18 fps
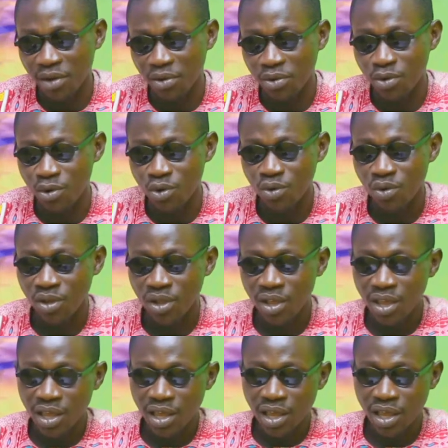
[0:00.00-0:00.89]
home,
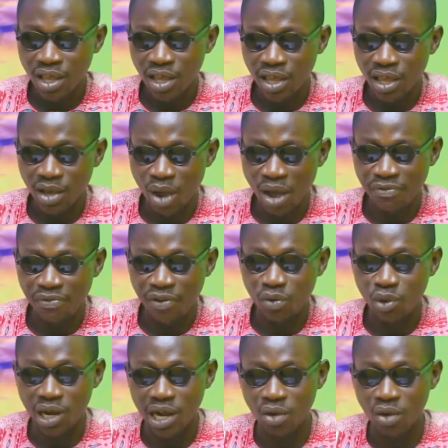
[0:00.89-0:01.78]
a wife for
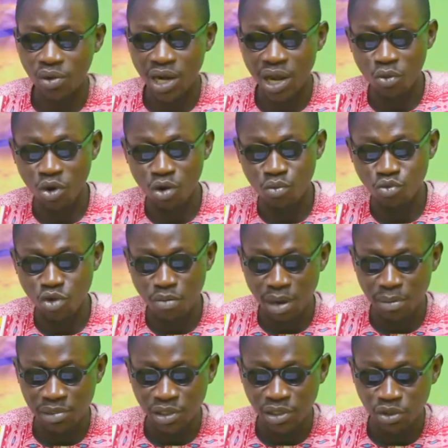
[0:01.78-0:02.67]
Hokawna, or born
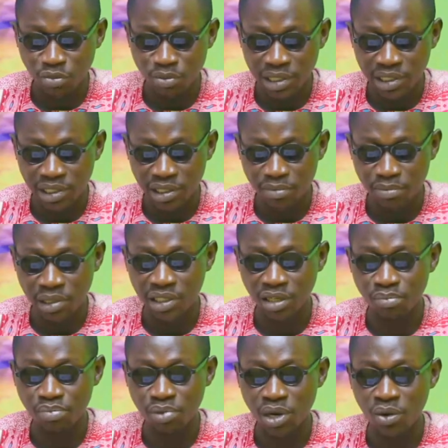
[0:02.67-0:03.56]
Mamma Jimizin, Mother
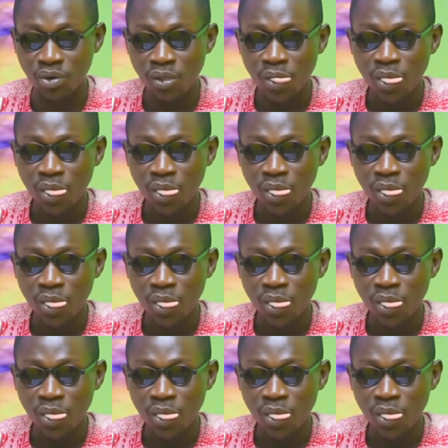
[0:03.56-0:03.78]
Bro,